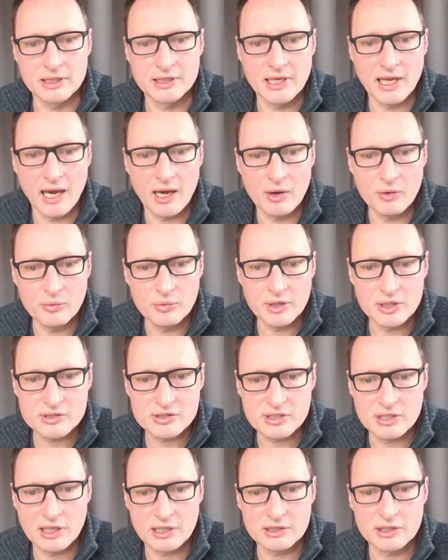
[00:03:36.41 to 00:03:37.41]
Now we are
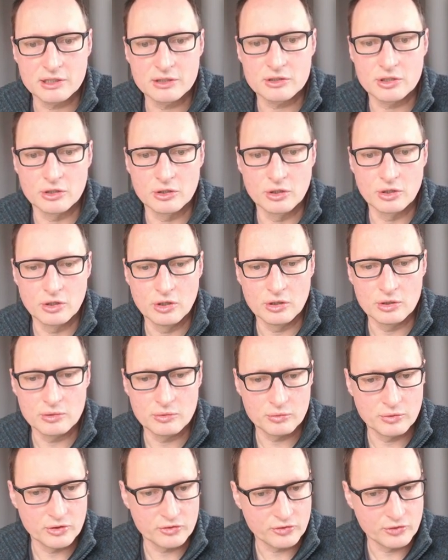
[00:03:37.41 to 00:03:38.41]
starting to look
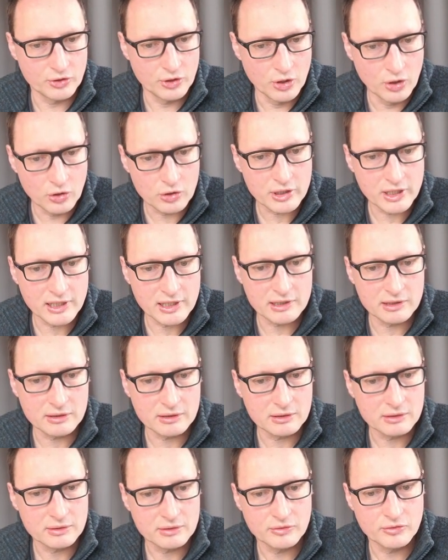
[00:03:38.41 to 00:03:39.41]
with looking
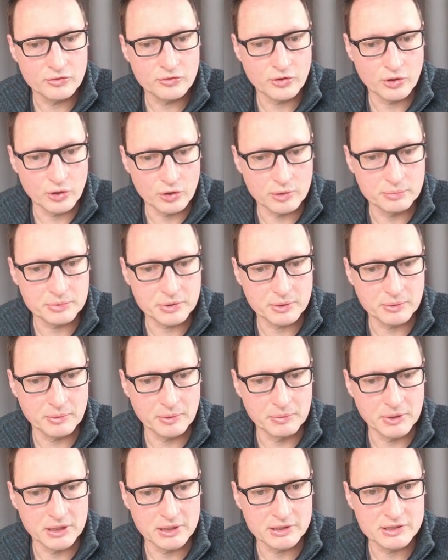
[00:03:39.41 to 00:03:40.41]
for a
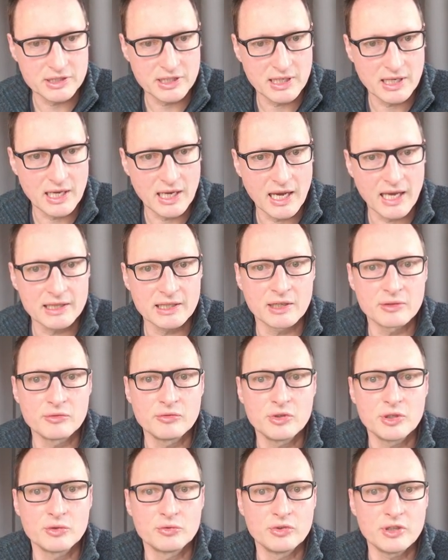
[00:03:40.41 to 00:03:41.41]
probability, and then
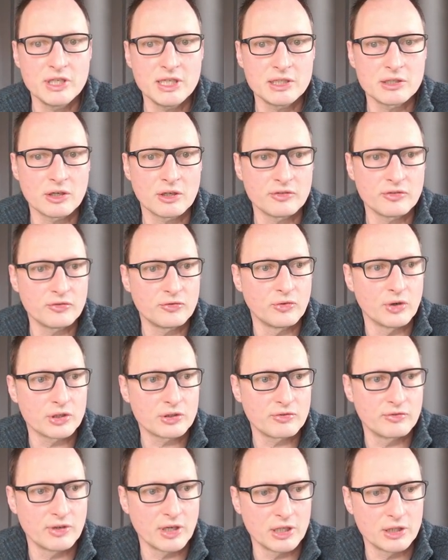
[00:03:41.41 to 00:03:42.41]
we read off
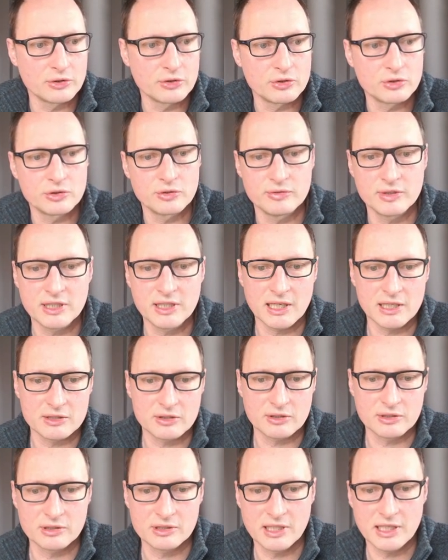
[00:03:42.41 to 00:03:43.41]
what value do we get
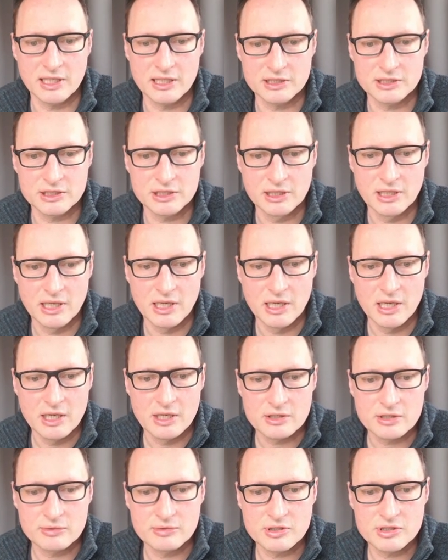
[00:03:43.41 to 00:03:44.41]
on the edge.
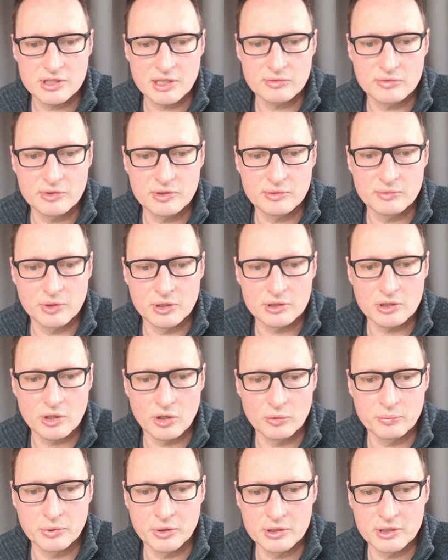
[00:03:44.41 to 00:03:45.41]
So we said we want
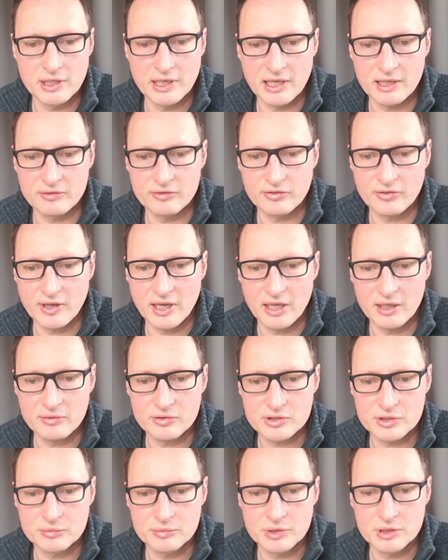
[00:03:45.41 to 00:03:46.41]
0.95,
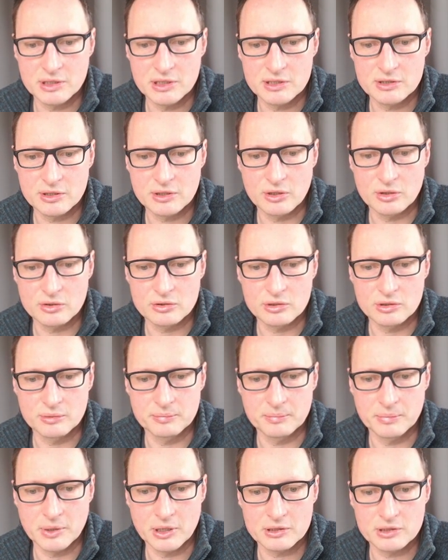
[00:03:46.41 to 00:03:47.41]
so we need to go to the
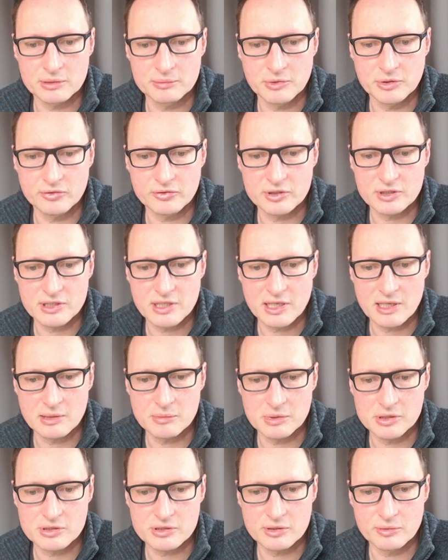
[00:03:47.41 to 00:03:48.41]
bottom of the
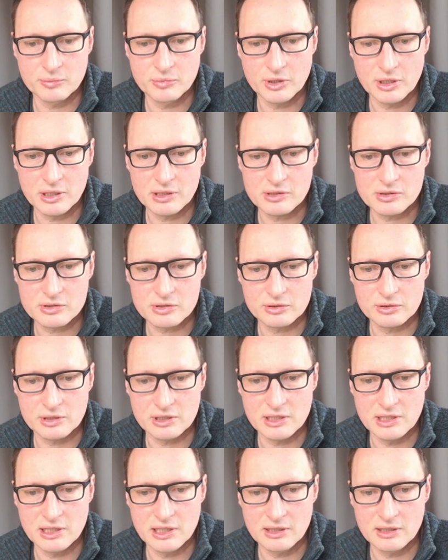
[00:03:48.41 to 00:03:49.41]
table somewhere, so
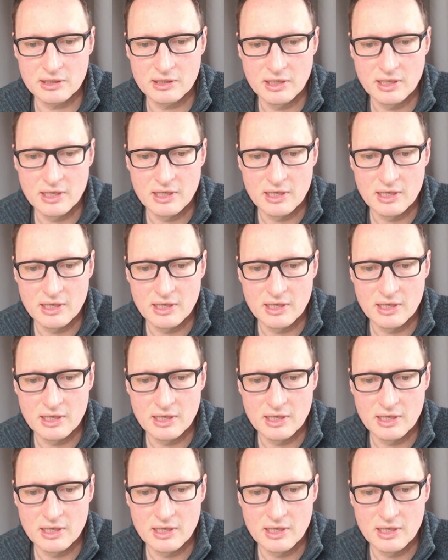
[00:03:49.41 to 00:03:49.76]
here.